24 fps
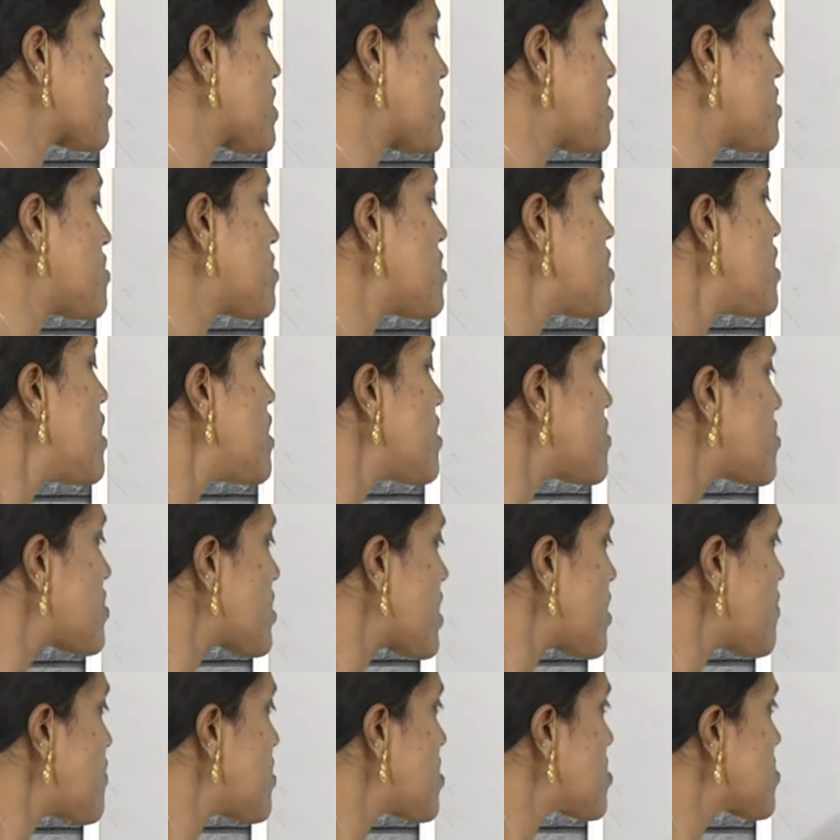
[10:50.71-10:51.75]
case
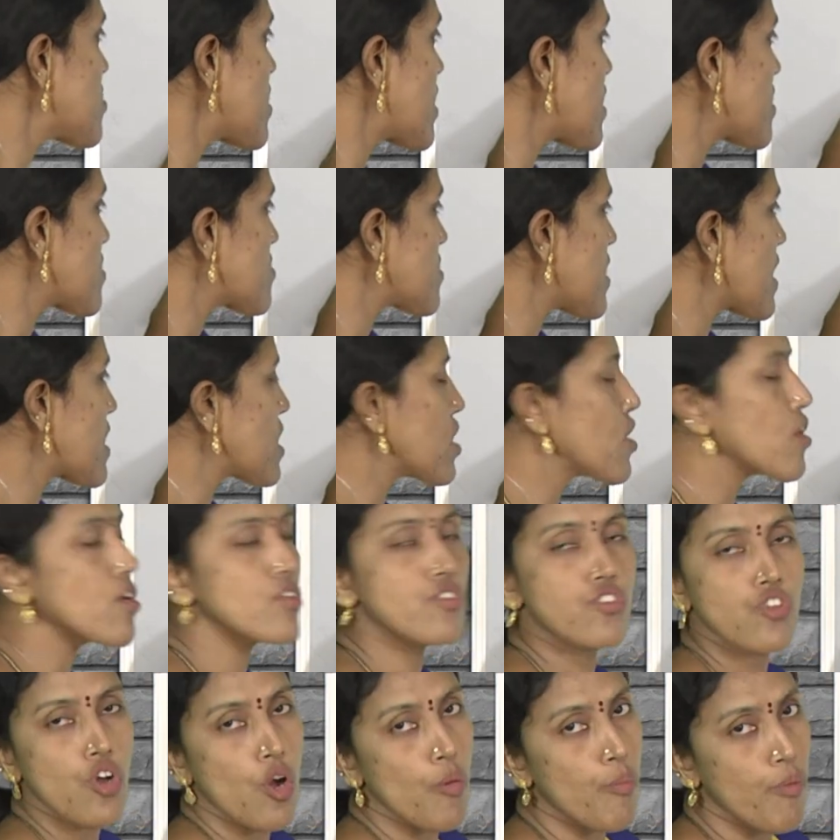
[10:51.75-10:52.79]
C was exactly on
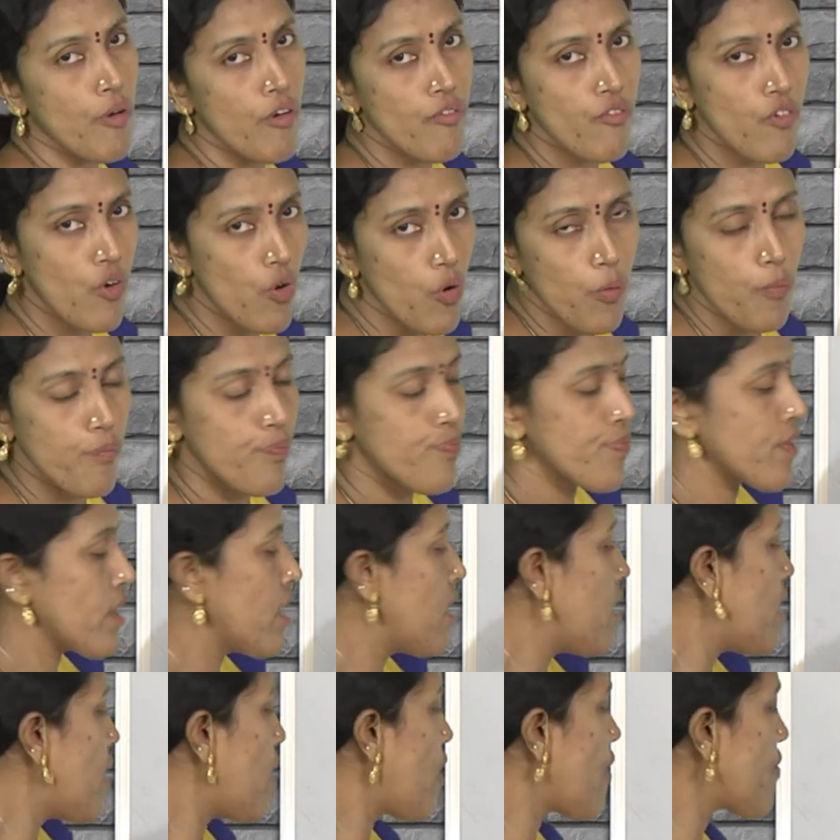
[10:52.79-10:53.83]
top of O.
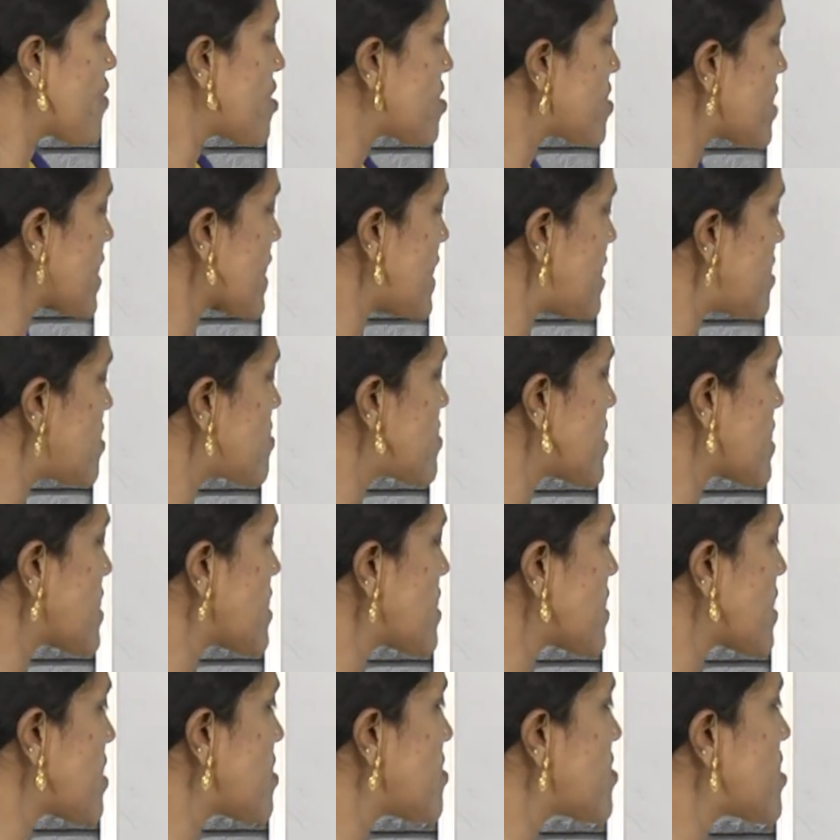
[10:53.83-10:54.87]
In the
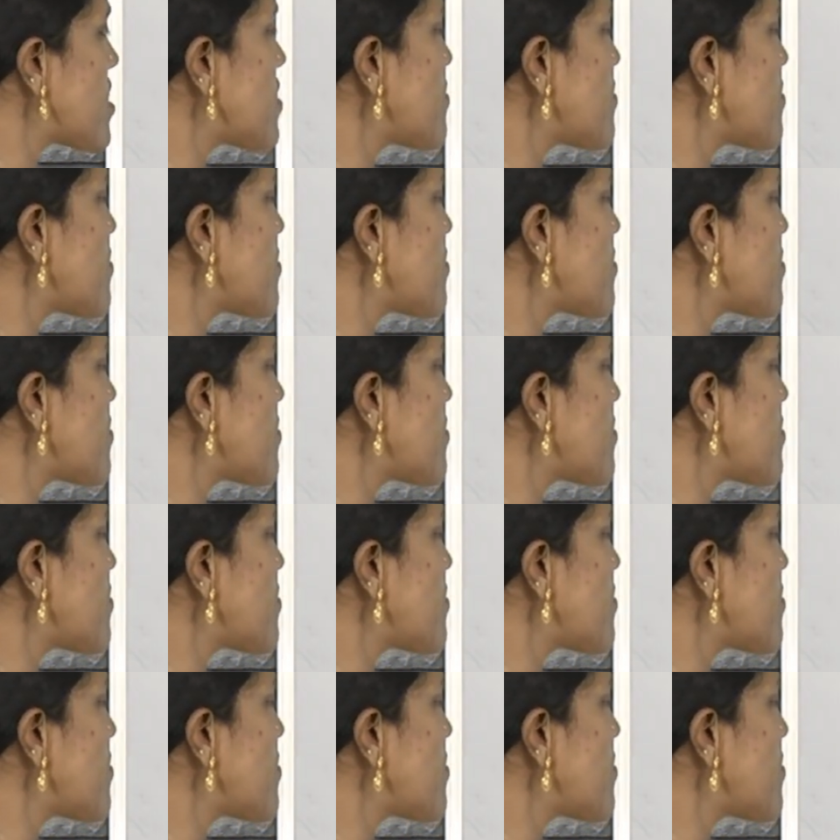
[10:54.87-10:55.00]
second case, C